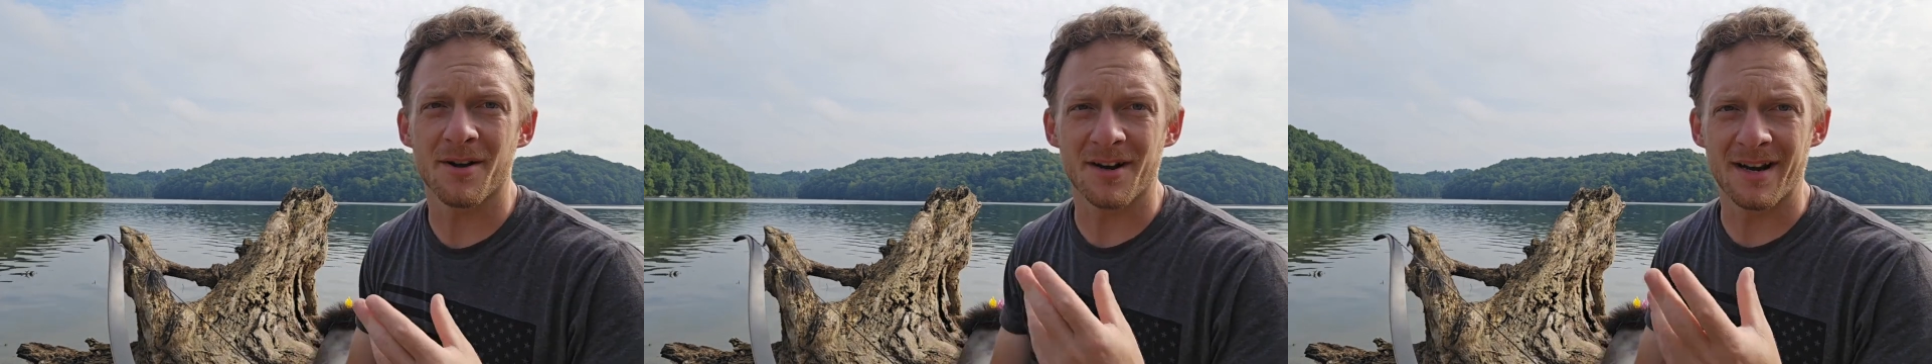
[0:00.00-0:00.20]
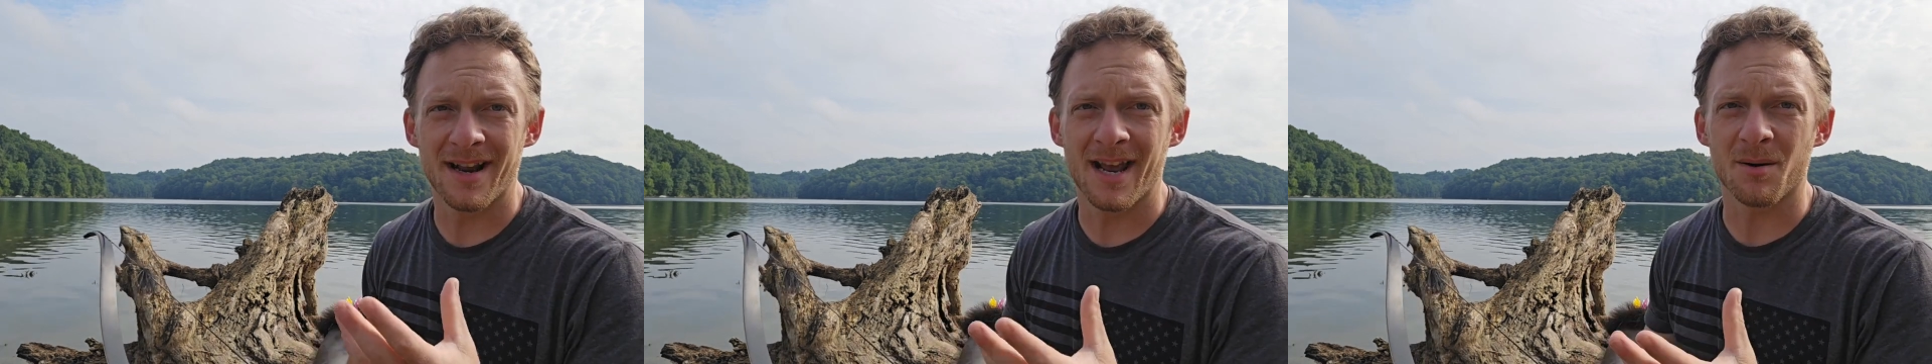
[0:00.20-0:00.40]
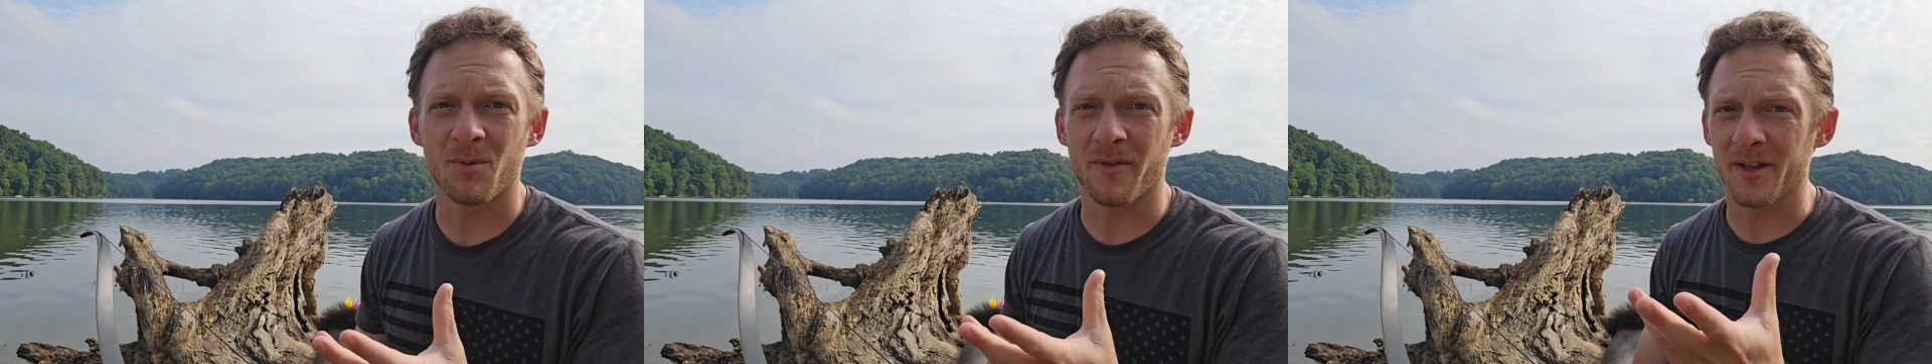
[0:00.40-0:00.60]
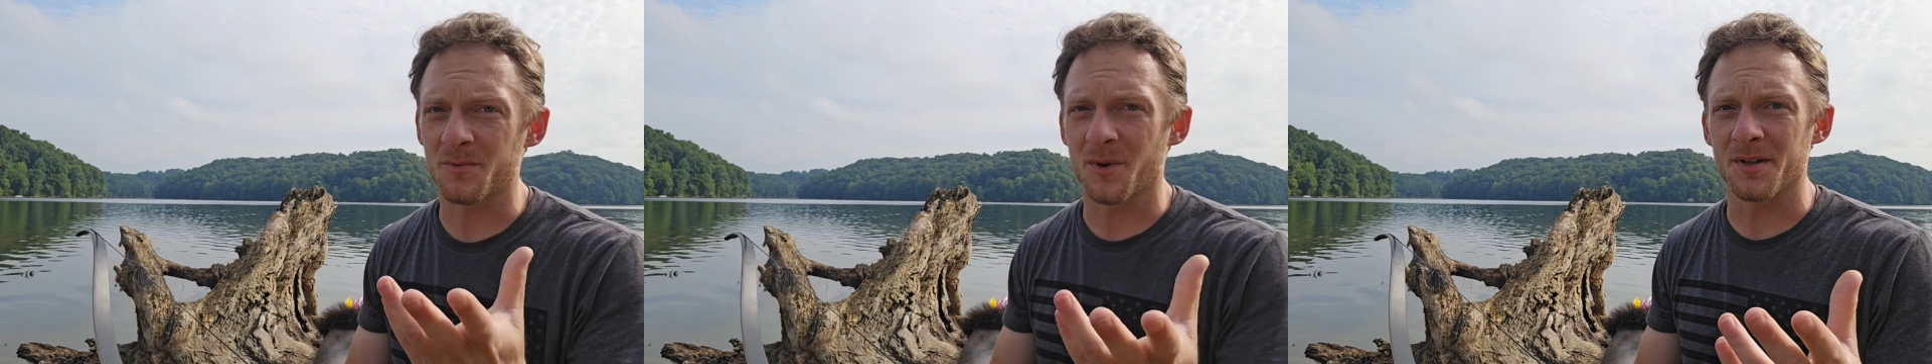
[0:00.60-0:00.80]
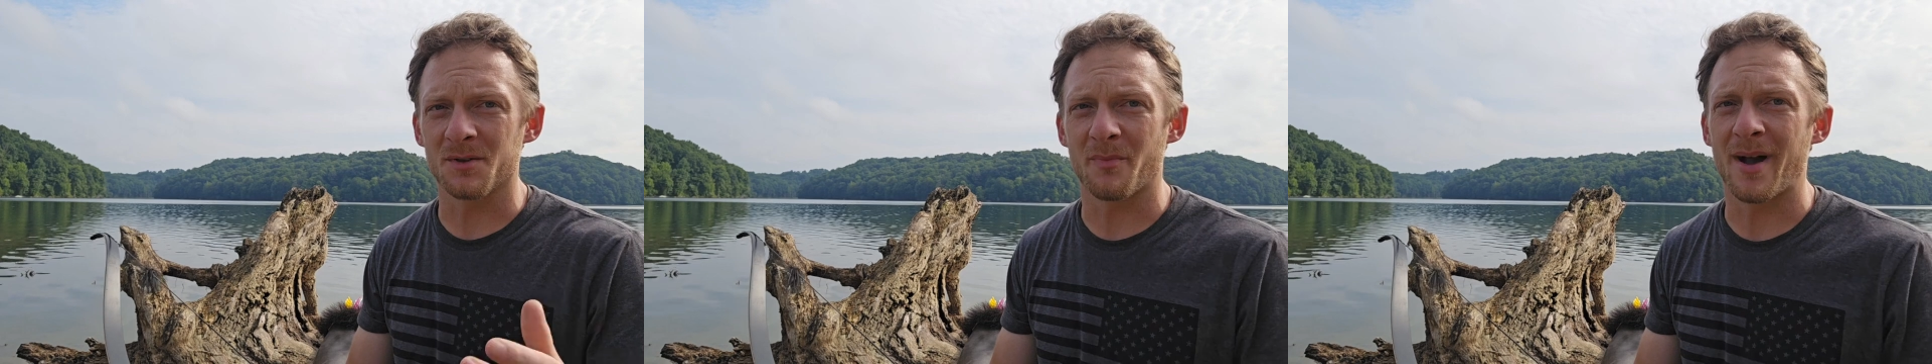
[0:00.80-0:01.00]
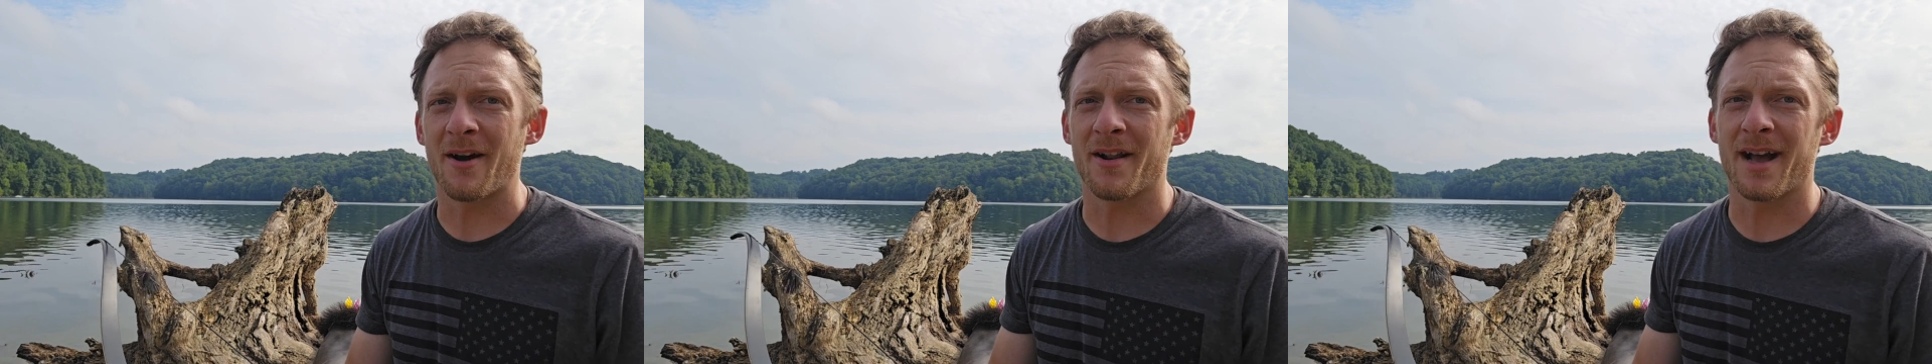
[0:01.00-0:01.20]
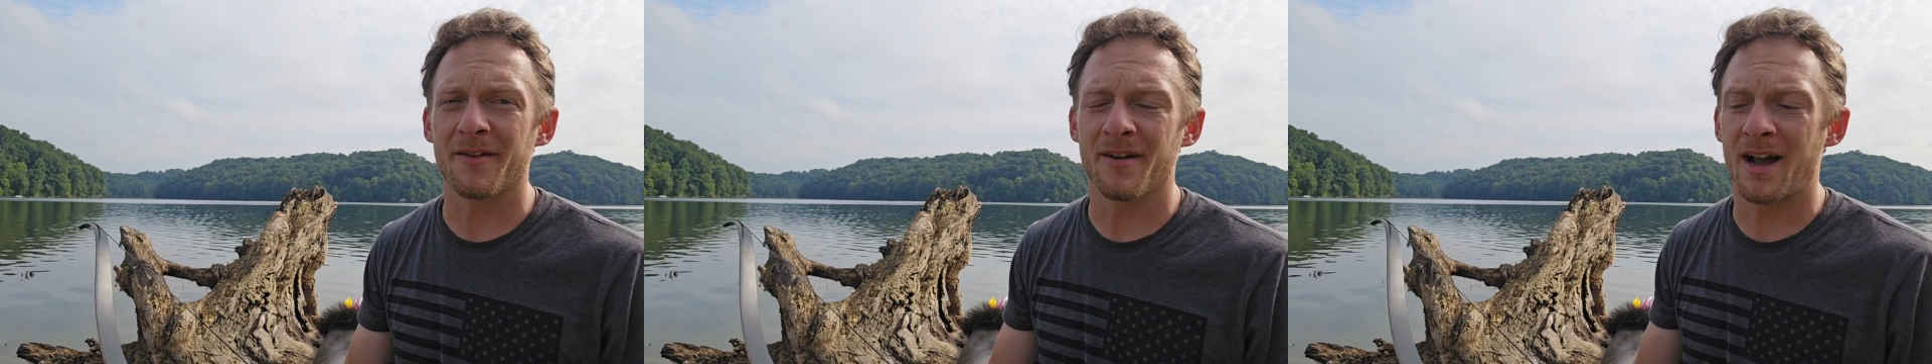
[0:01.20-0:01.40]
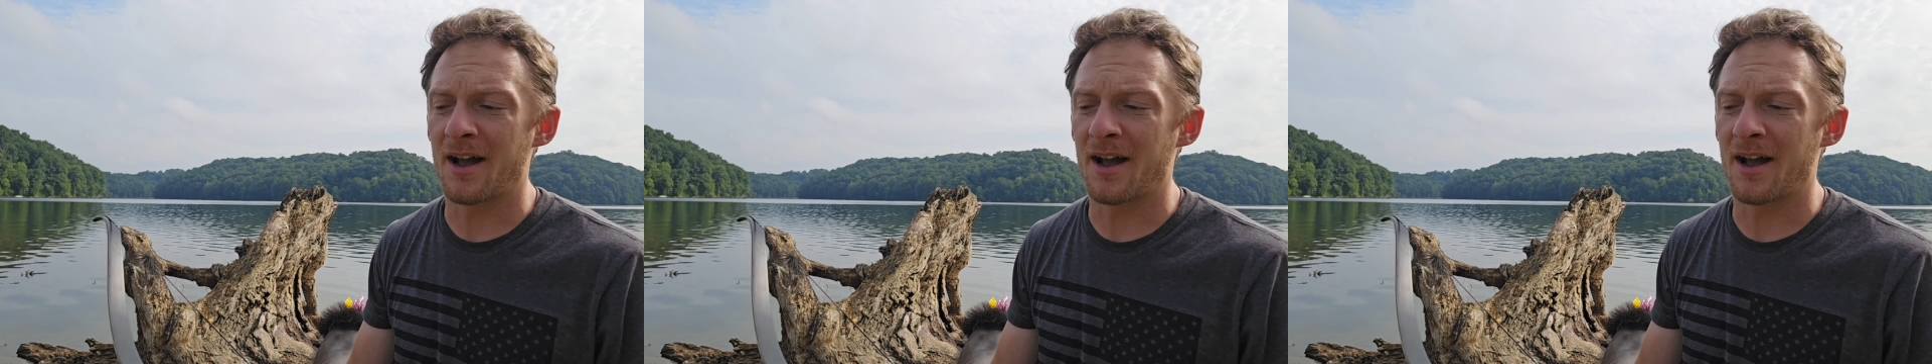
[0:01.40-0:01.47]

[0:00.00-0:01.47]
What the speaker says: on an animal. That's what it's about.